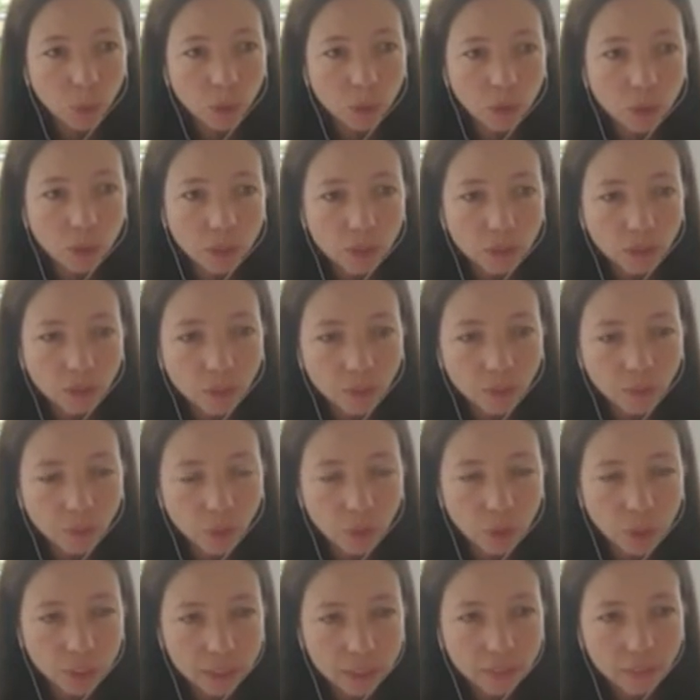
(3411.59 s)
projects of
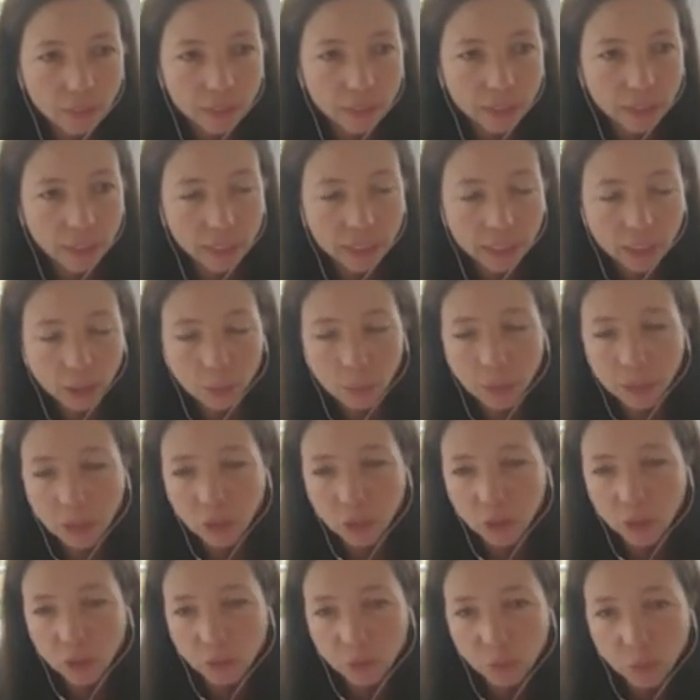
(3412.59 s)
connectivity and
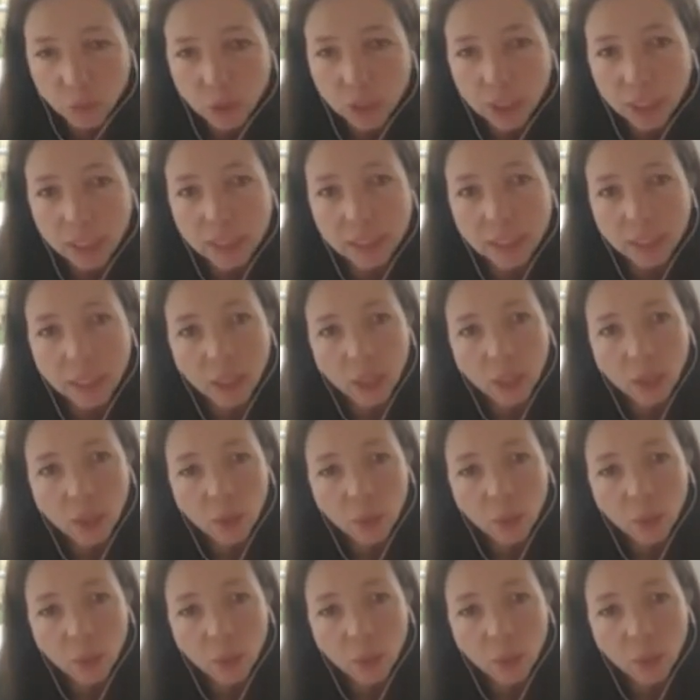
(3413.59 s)
expansion of grid.